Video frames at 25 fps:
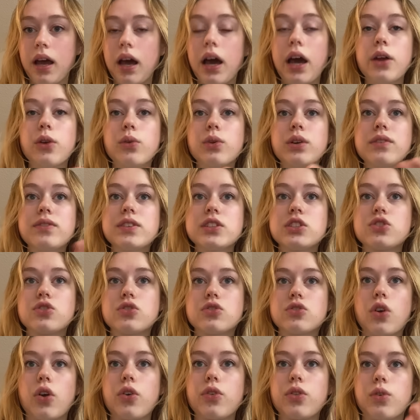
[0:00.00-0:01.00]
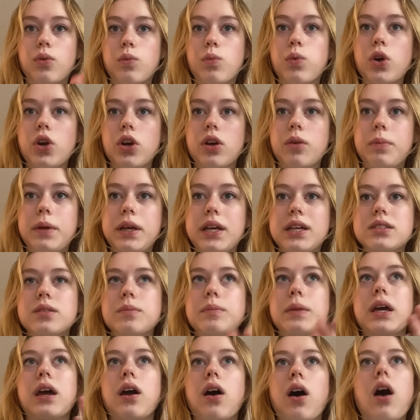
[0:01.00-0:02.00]
I don't even start the work because I'm
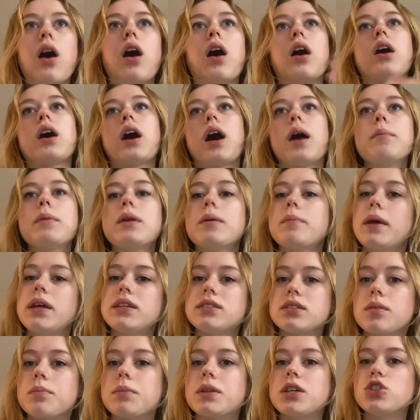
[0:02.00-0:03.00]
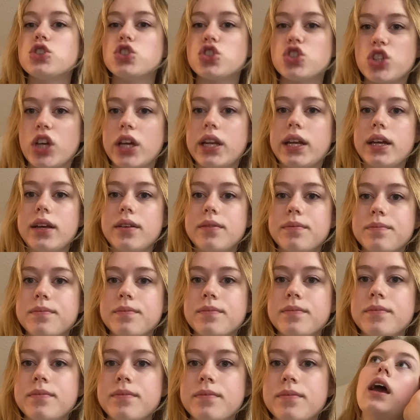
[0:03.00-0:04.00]
like, oh, I'm gonna make something shitty.
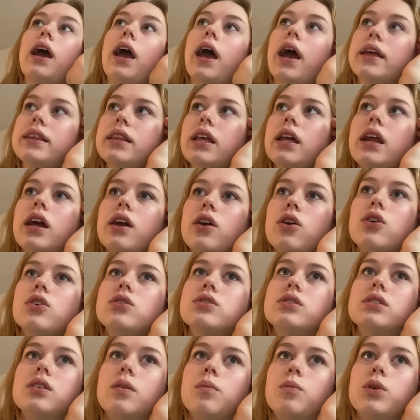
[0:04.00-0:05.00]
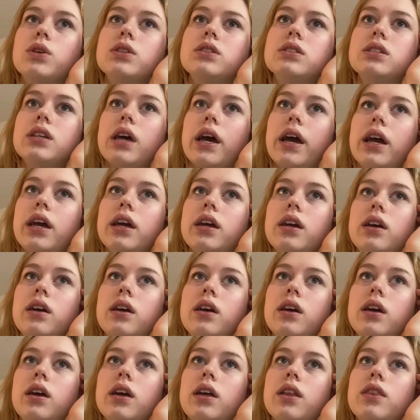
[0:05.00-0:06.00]
And then I heard someone say,
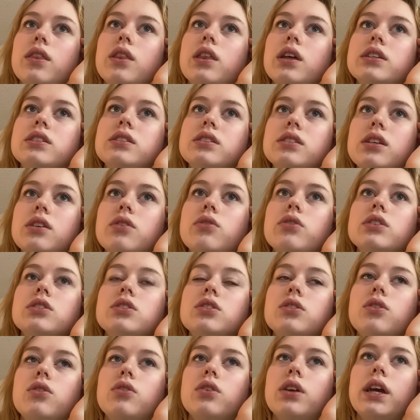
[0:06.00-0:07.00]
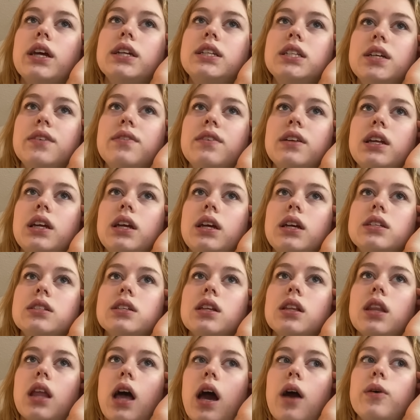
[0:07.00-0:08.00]
the secret to creativity is
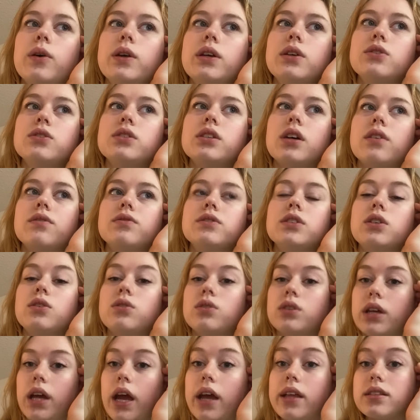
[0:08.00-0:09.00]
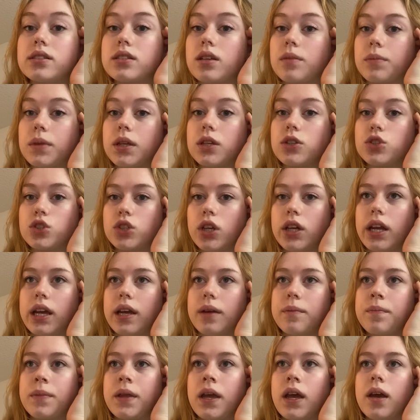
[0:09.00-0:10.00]
allowing yourself to create something
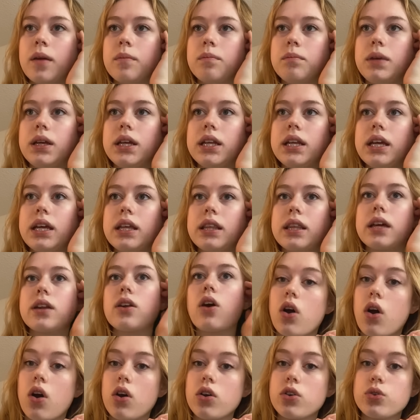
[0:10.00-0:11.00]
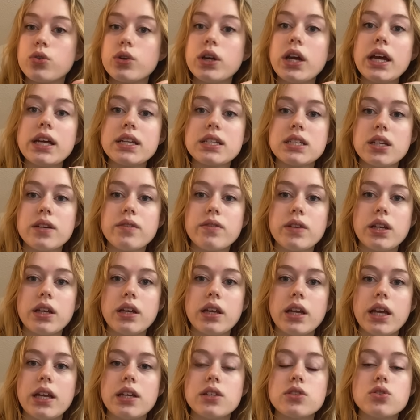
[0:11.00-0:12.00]
shitty, meaning that
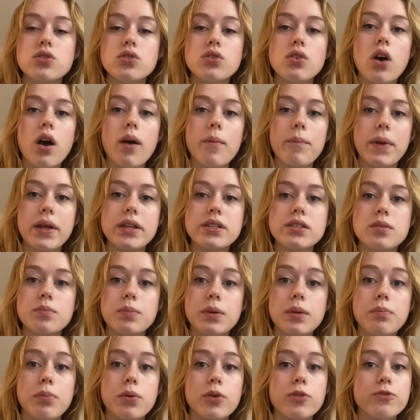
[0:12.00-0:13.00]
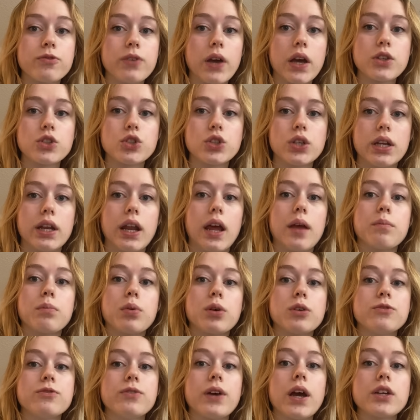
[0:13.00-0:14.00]
creativity is not meant to be perfection, and
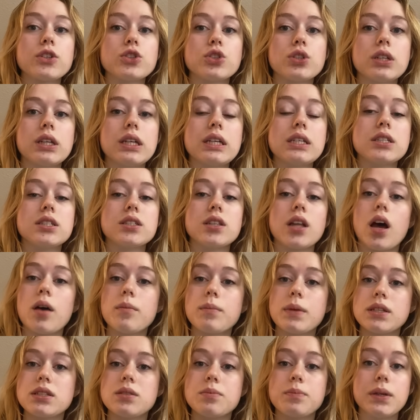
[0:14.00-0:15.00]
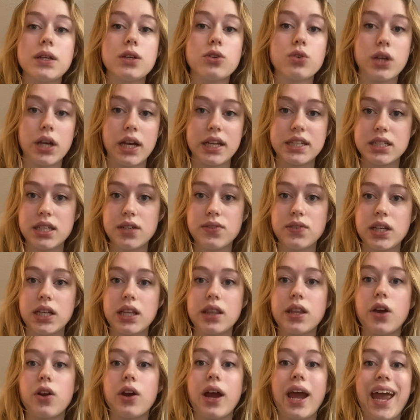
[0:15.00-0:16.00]
perfection is not meant to be creativity.
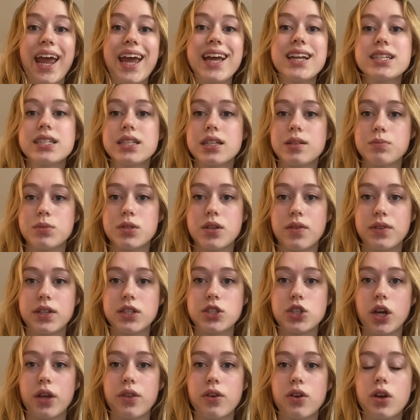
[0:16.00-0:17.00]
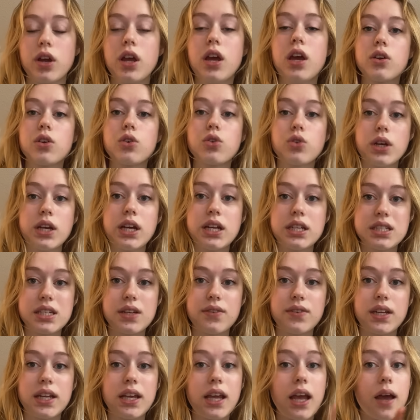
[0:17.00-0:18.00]
They are antonyms of each other,
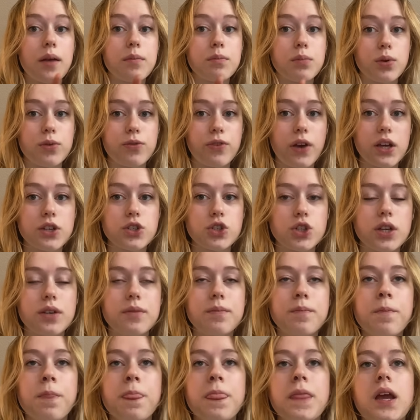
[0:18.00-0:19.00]
creativity and perfection.